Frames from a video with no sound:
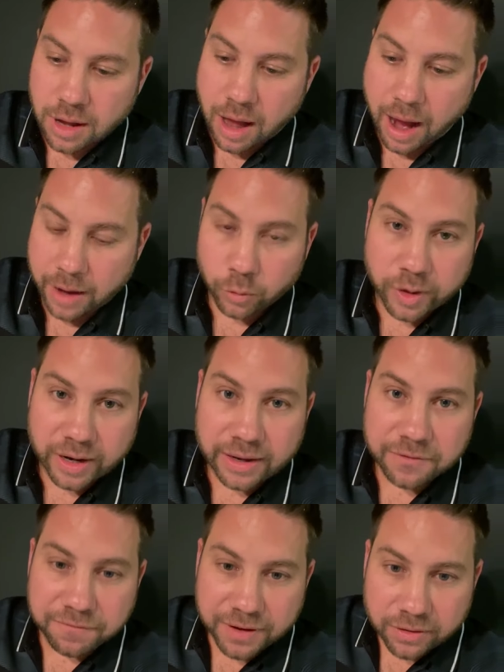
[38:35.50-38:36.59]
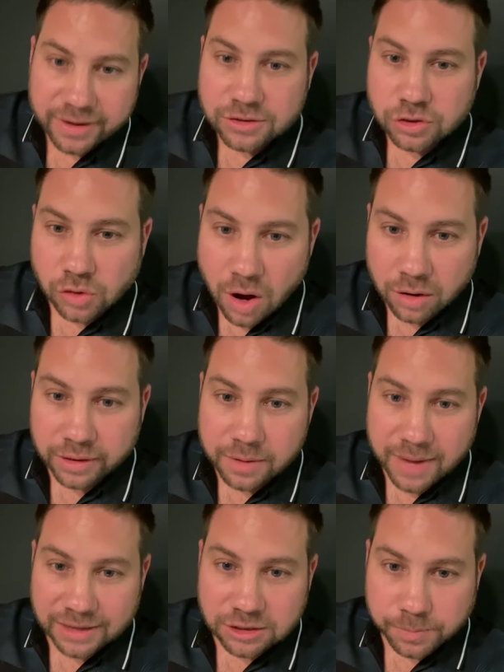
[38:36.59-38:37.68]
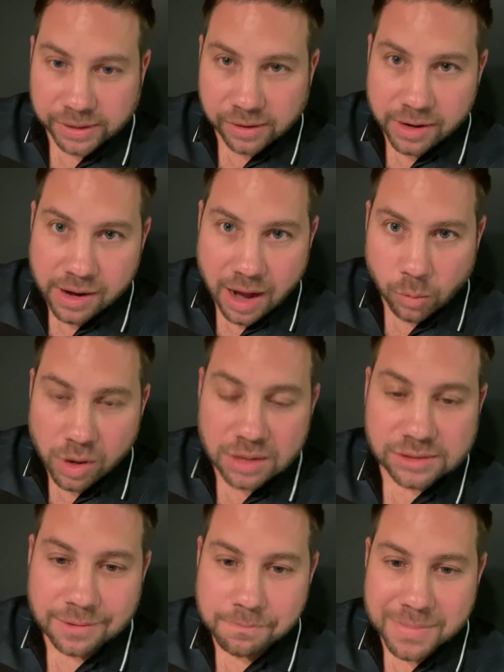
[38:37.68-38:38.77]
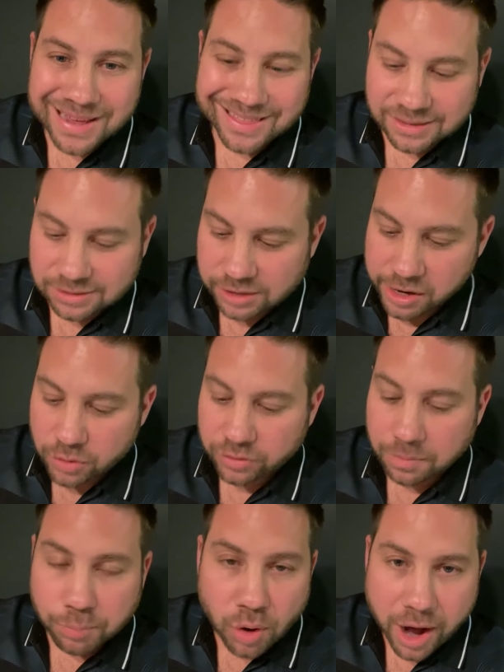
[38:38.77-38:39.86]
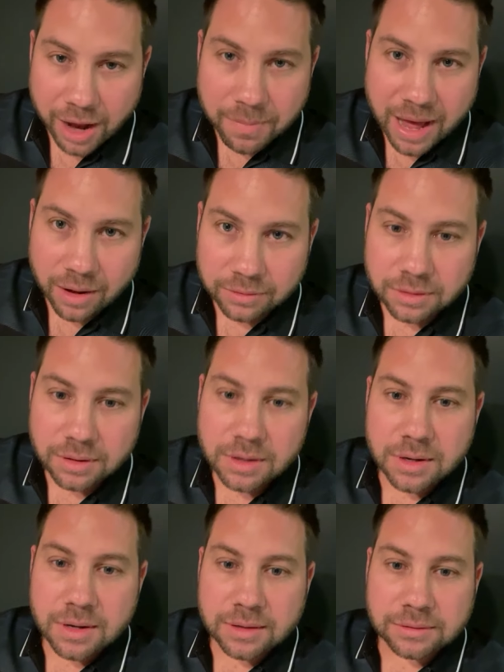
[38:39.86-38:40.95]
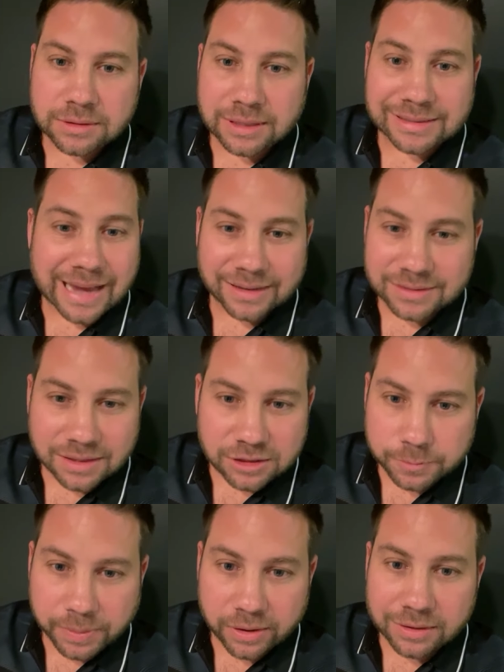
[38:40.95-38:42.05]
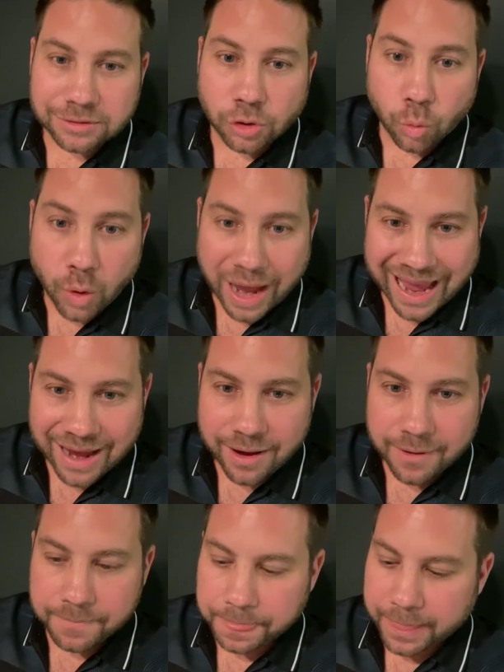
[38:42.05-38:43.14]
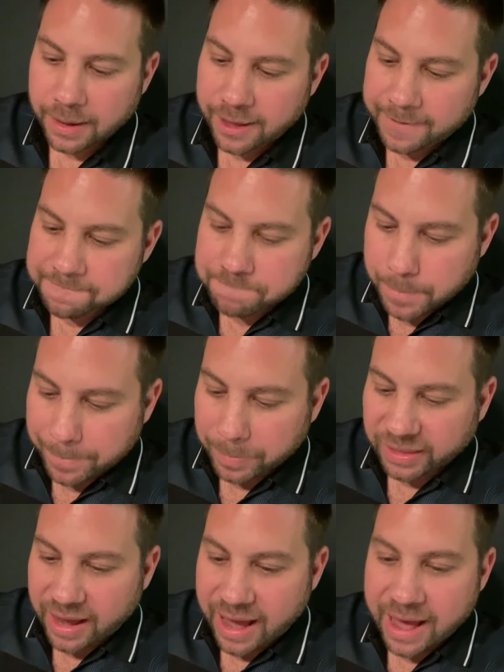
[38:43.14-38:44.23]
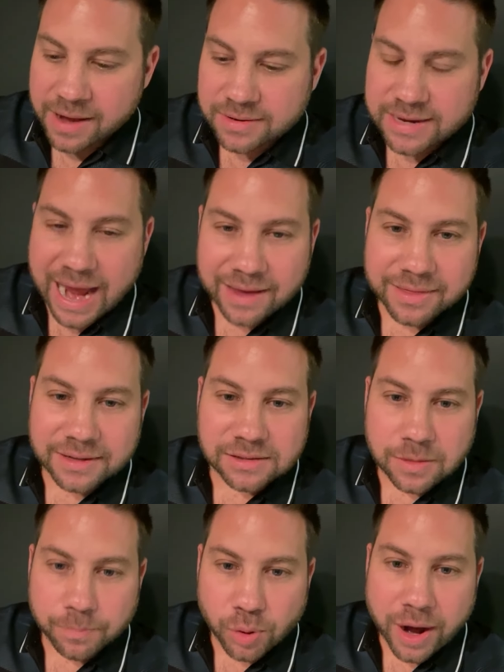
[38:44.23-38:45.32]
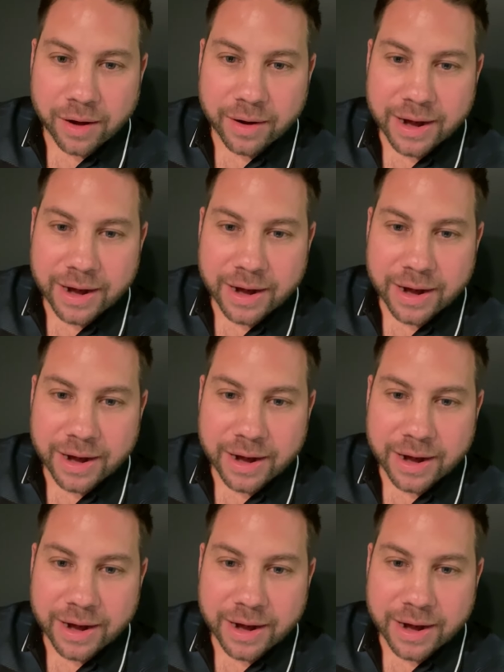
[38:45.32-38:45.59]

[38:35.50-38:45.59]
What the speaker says: I really feel this strongly in my spirit. I want to submit this to you to pray about, to test the spirit, to weigh, and take this to prayer.